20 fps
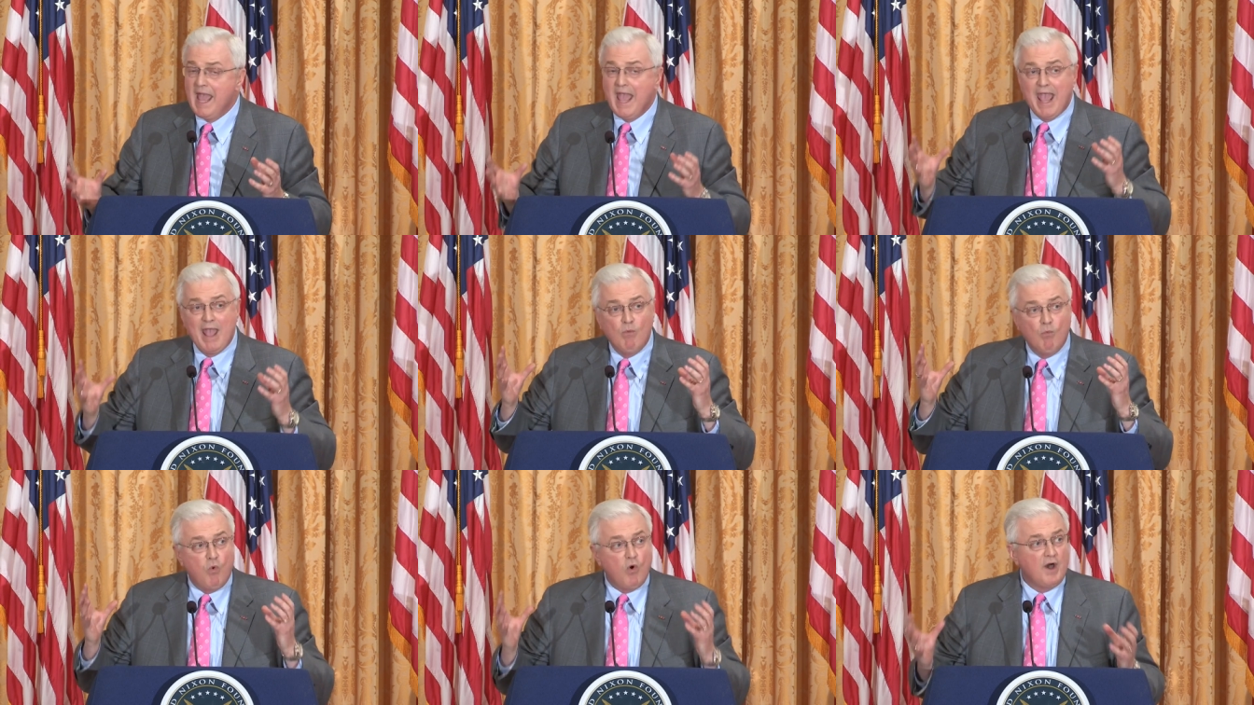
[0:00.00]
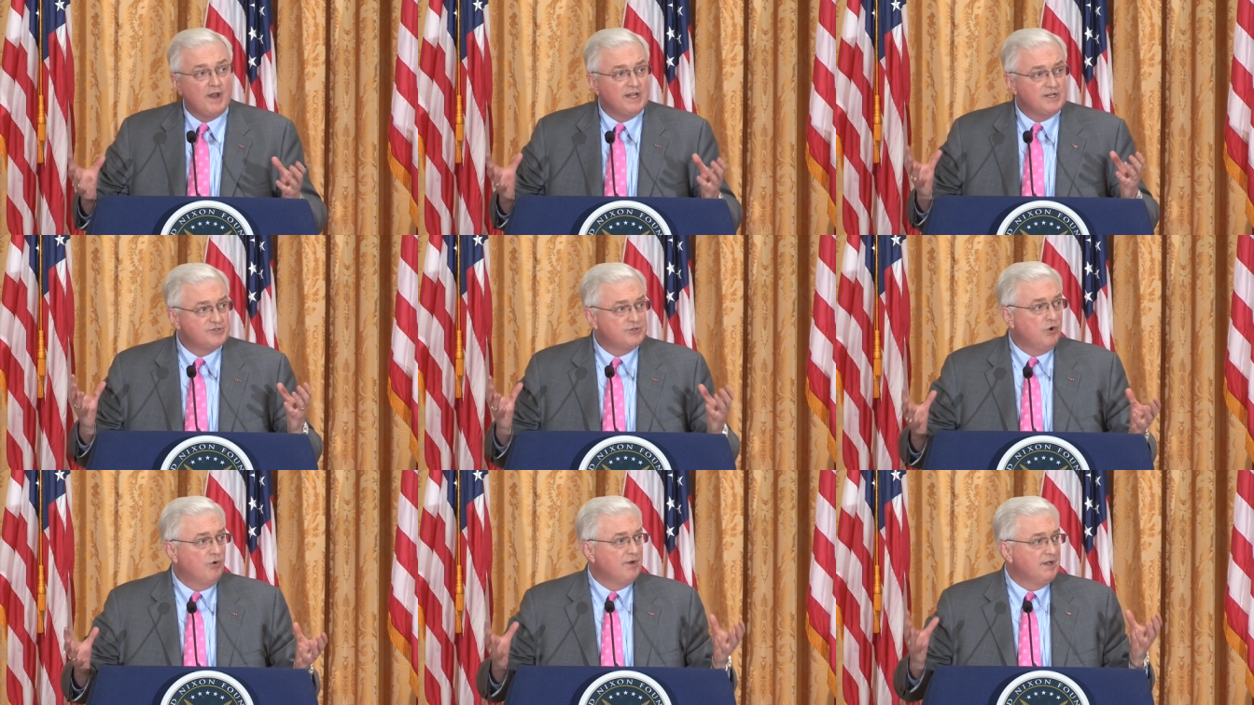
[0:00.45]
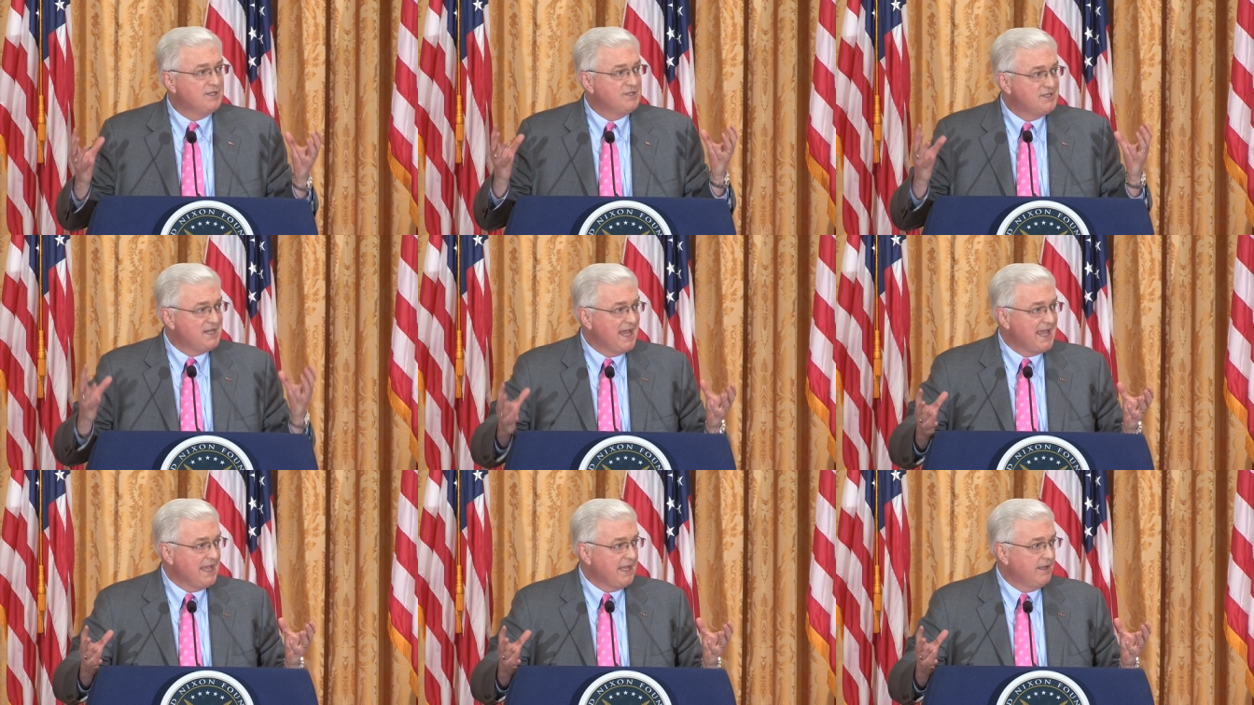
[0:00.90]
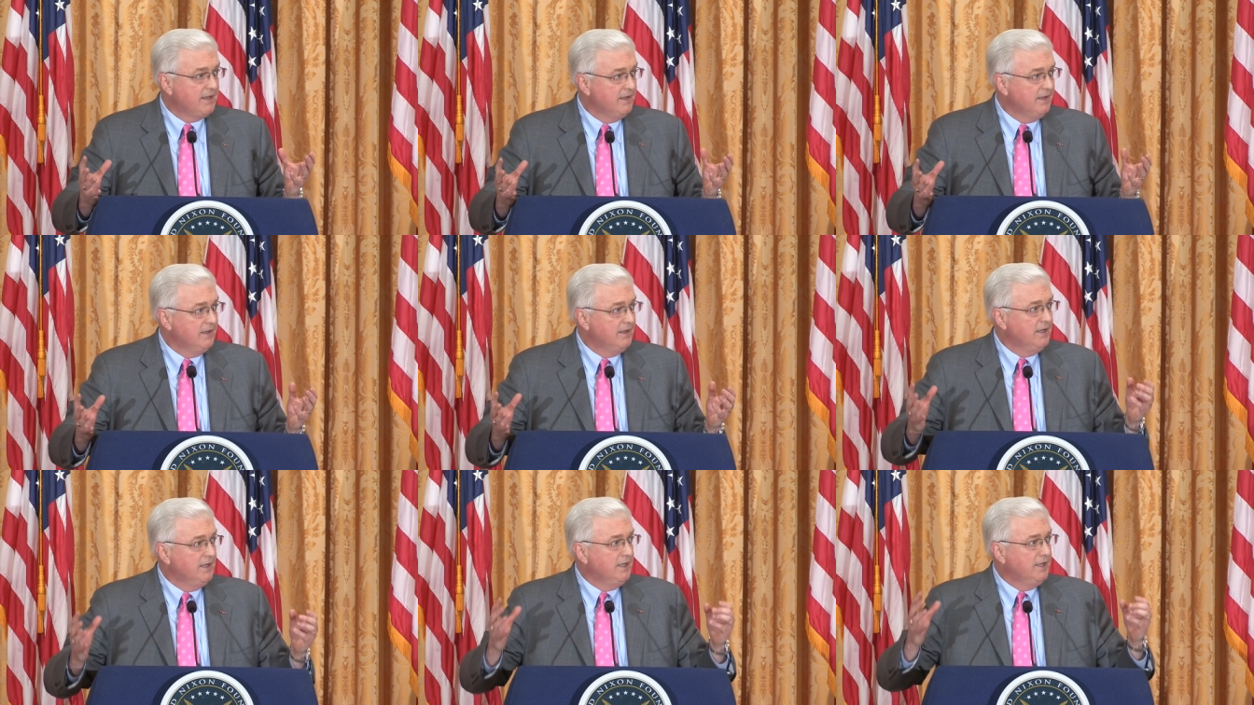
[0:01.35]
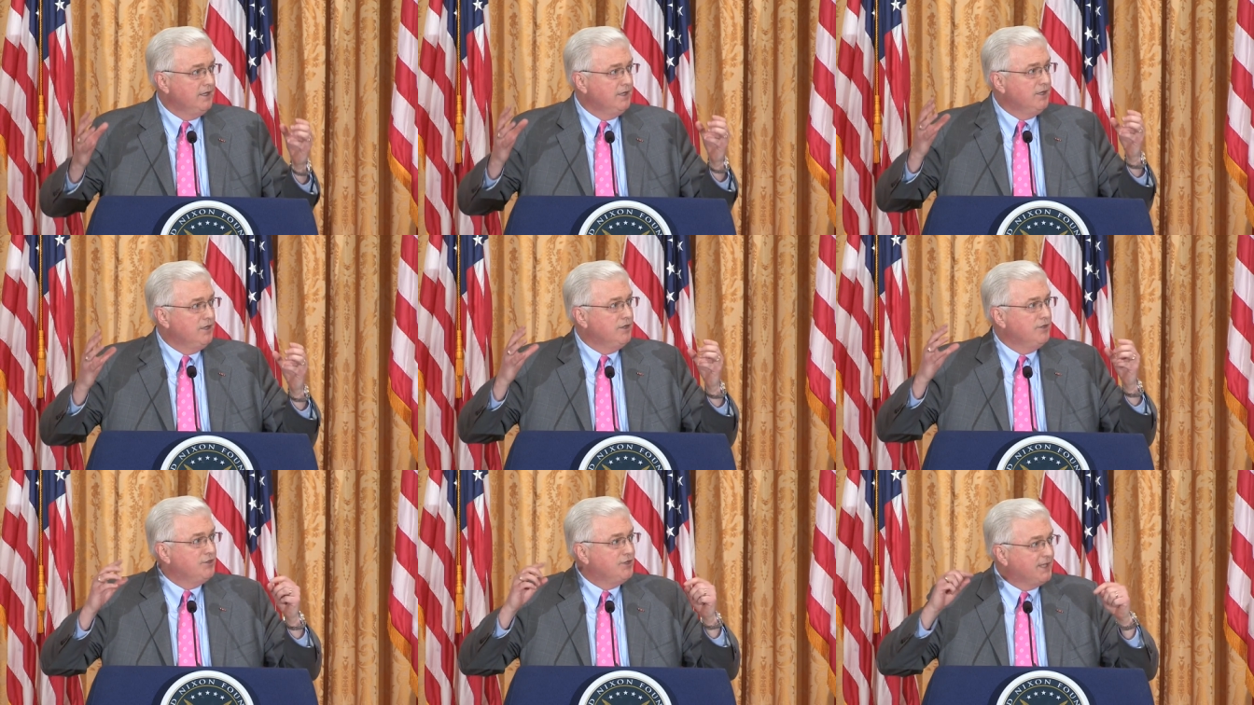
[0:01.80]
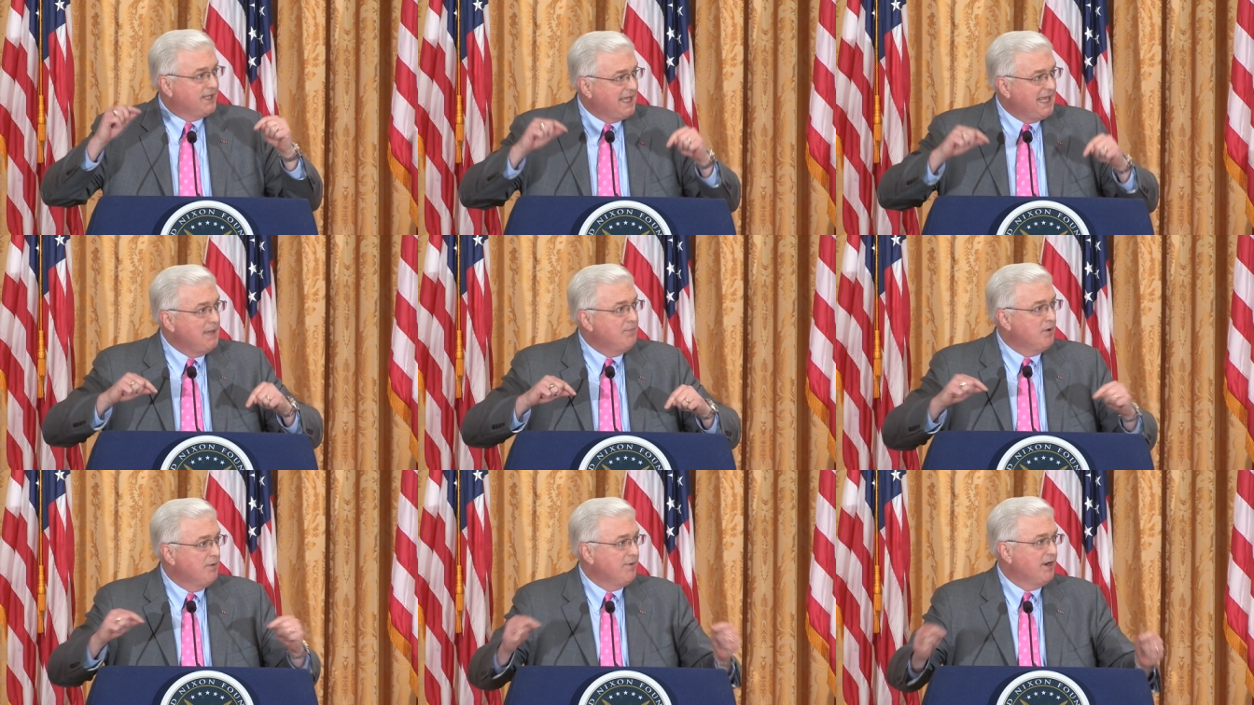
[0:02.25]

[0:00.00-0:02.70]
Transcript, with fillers: and what it's going to take to keep